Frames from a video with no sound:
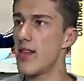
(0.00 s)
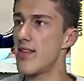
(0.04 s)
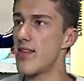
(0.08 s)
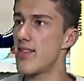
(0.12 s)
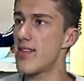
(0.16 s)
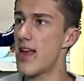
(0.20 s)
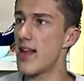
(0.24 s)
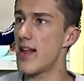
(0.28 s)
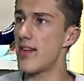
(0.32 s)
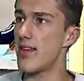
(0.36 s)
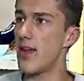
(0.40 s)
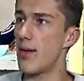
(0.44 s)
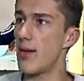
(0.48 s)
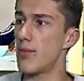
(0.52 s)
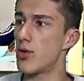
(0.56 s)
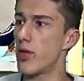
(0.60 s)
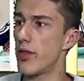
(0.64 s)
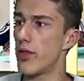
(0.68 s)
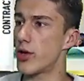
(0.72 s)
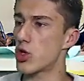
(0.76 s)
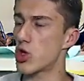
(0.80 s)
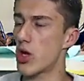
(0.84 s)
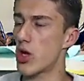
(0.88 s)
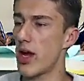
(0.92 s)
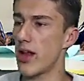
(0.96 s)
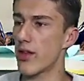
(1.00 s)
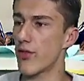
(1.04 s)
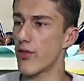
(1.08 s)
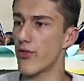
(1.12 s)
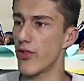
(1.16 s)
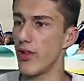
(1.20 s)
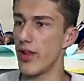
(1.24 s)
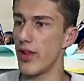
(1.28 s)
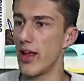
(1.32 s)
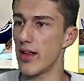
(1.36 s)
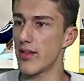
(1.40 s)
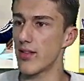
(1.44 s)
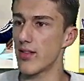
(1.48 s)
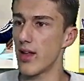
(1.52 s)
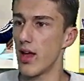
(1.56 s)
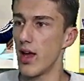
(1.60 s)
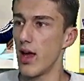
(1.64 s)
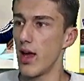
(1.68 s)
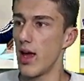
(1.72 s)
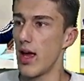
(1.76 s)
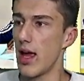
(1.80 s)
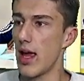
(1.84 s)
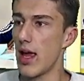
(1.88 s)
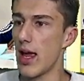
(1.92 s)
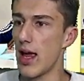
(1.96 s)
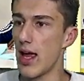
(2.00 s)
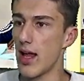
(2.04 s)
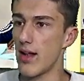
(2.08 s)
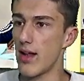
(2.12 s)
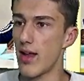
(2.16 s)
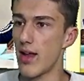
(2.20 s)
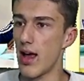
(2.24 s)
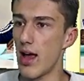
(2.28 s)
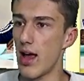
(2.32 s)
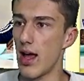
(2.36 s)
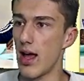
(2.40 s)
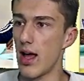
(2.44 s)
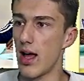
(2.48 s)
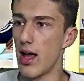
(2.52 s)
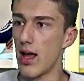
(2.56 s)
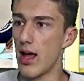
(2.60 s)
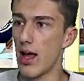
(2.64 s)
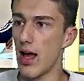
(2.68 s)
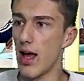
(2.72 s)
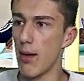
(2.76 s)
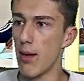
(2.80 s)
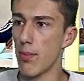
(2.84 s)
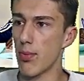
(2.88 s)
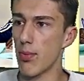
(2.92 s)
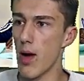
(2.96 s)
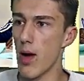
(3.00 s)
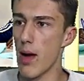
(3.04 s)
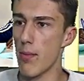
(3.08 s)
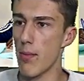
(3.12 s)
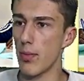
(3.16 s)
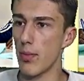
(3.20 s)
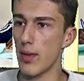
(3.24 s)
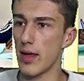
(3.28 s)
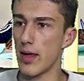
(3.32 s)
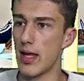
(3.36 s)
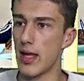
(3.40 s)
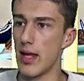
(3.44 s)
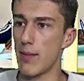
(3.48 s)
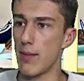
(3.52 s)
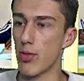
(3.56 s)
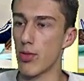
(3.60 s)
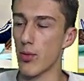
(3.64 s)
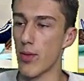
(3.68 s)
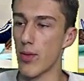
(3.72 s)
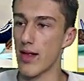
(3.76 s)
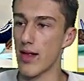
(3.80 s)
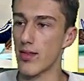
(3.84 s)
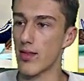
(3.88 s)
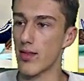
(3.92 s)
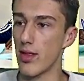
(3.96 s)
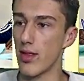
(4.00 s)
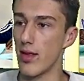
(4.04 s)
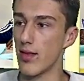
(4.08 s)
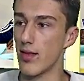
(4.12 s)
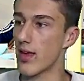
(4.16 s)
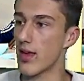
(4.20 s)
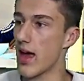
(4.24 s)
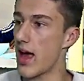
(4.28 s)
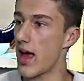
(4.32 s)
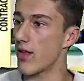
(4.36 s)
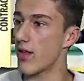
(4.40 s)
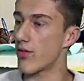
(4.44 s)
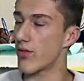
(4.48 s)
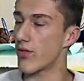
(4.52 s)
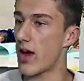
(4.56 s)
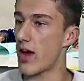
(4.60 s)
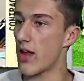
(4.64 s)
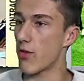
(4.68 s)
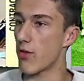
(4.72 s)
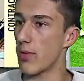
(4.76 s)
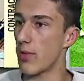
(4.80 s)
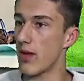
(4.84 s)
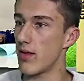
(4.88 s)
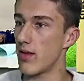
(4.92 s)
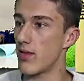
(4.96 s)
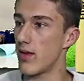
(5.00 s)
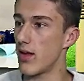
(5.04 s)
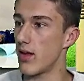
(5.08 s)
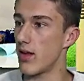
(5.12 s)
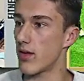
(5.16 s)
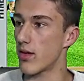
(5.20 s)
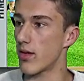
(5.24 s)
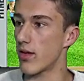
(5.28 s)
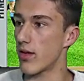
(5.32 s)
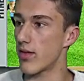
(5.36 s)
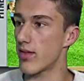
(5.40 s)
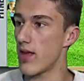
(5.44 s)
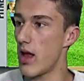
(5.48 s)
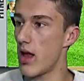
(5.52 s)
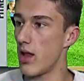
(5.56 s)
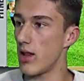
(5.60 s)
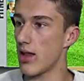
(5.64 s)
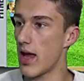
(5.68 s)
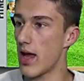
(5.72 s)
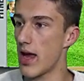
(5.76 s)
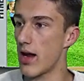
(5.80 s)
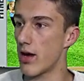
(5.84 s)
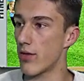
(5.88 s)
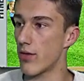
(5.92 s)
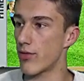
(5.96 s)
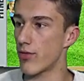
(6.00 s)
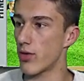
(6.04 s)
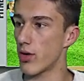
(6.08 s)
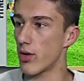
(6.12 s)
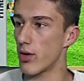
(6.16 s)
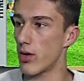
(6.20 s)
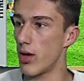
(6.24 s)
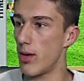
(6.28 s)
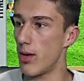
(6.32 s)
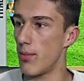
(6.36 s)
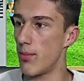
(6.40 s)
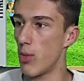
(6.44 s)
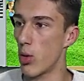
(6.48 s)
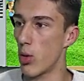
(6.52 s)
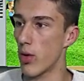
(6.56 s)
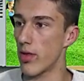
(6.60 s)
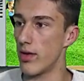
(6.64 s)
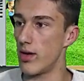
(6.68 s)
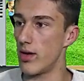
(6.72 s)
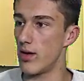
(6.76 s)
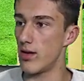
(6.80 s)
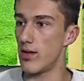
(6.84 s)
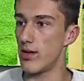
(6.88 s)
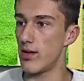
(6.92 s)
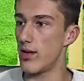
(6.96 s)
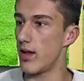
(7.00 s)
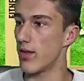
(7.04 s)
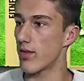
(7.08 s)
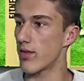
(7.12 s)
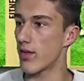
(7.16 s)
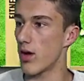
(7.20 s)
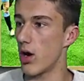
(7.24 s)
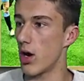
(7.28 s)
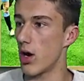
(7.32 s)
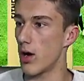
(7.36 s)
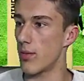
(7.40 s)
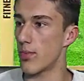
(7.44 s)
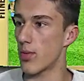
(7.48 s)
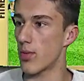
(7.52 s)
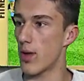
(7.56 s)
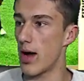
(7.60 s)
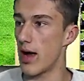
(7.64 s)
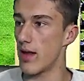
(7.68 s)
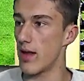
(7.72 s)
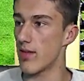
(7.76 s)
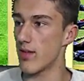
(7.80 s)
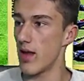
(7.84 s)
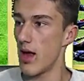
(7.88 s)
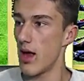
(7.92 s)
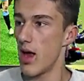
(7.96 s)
and send him to the transfer list, and I'll probably keep the rest of these guys for SBCs or to sell later for more than discard price.